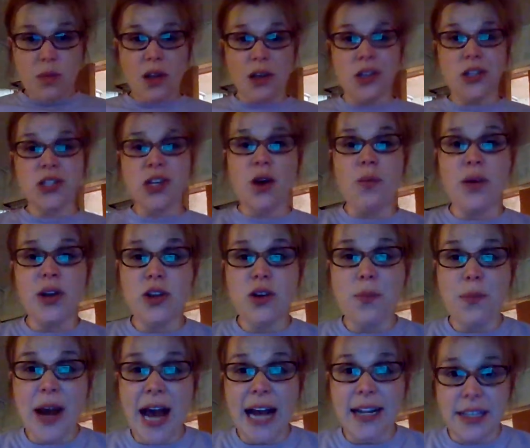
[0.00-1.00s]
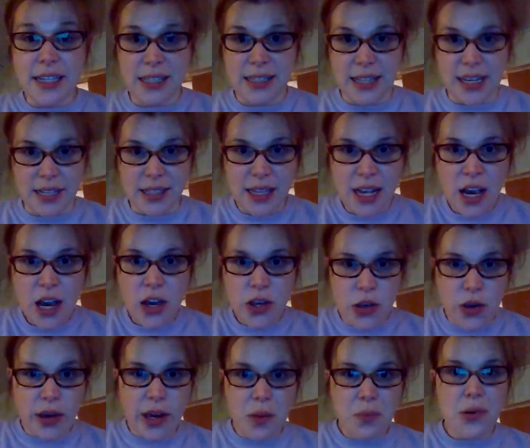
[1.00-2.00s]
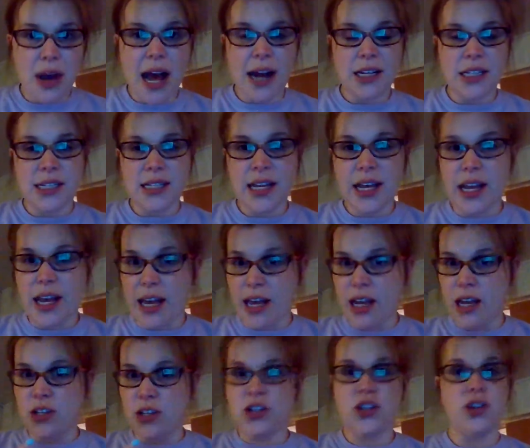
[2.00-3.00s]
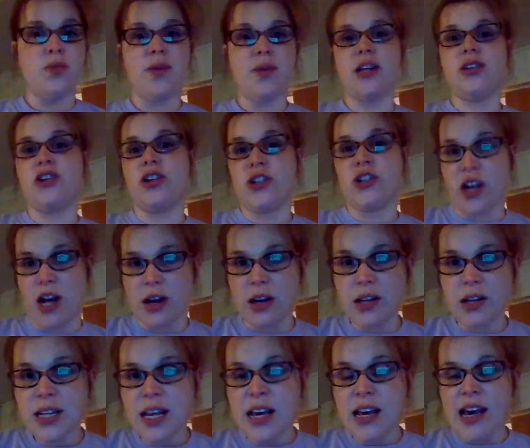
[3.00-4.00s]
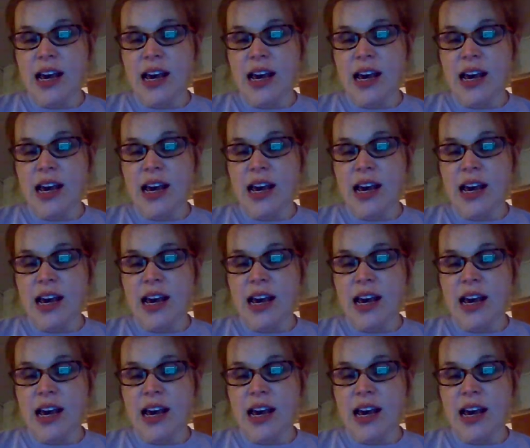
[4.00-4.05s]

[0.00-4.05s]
So when you practice this, you can practice it in 2 measured chunks.